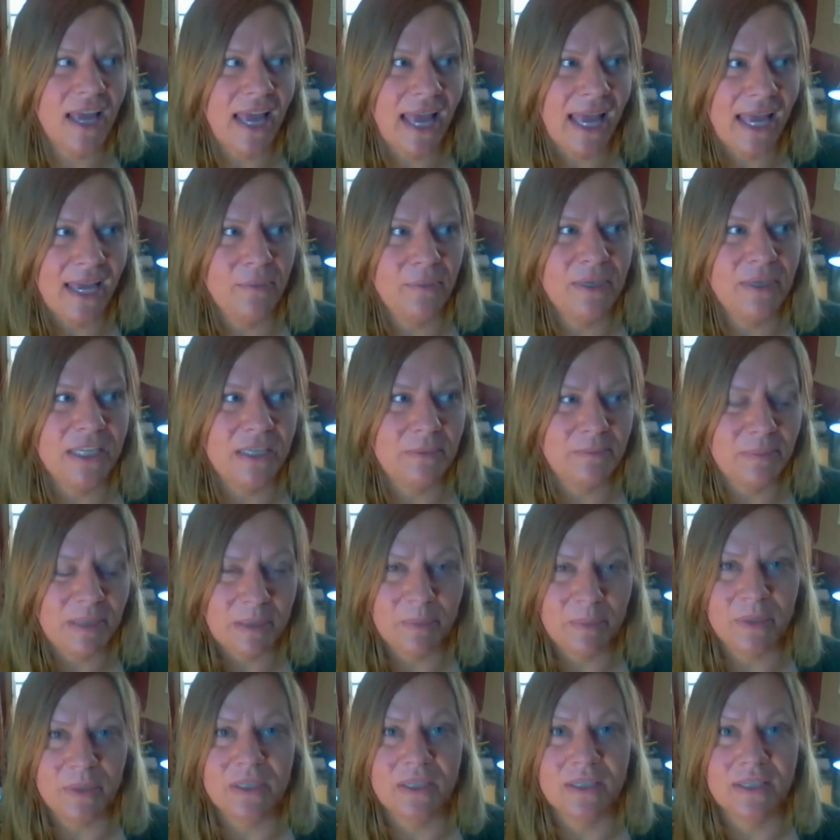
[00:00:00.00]
hey, we need
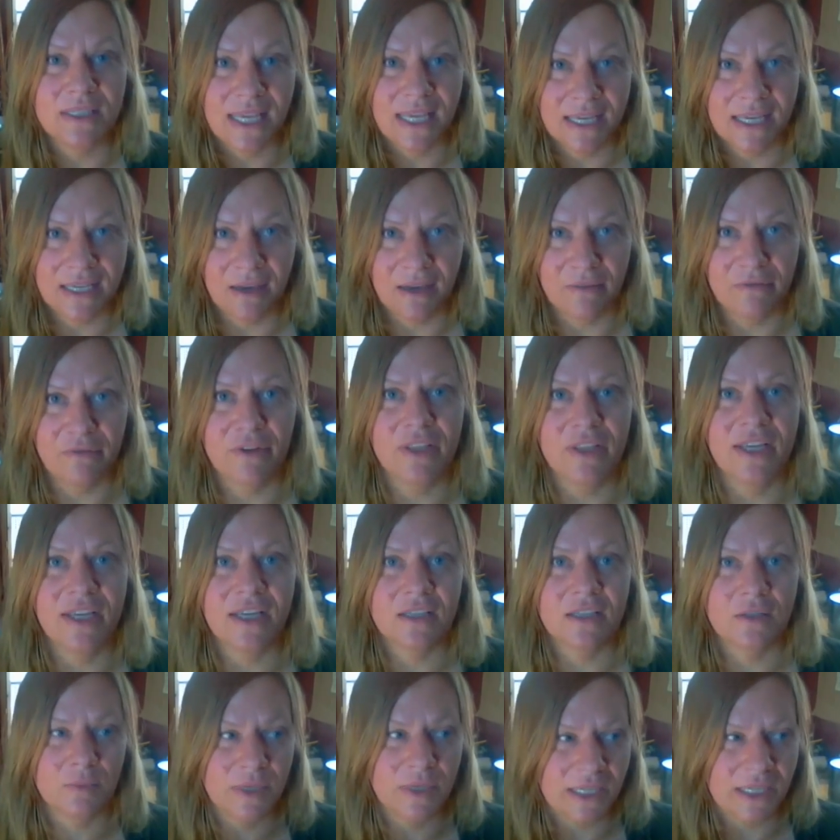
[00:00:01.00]
people to stand signed up for
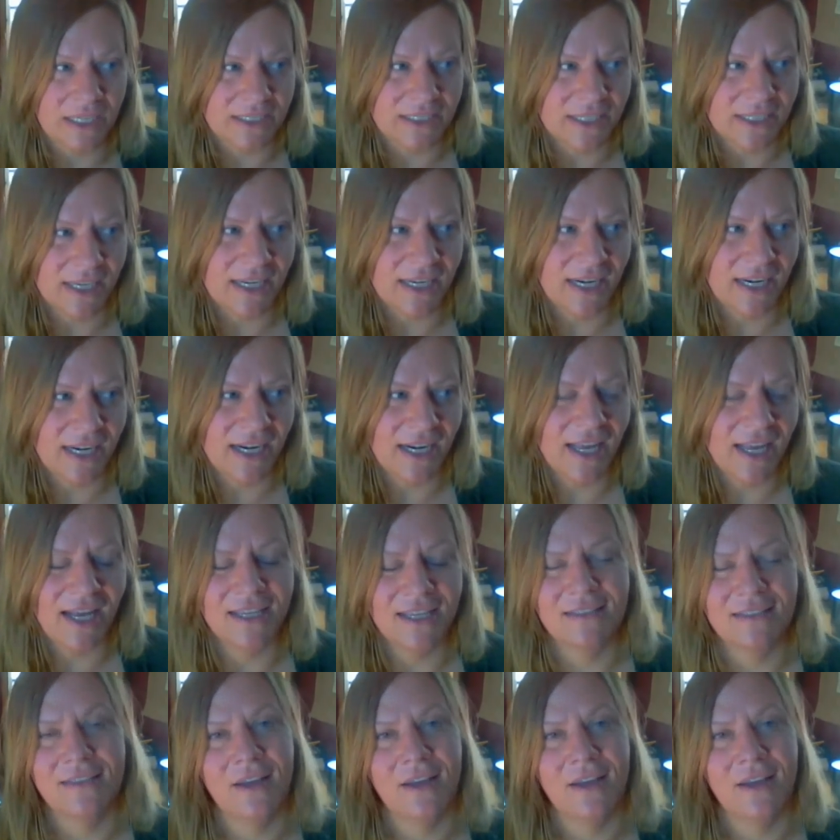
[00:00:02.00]
this. We need da da da.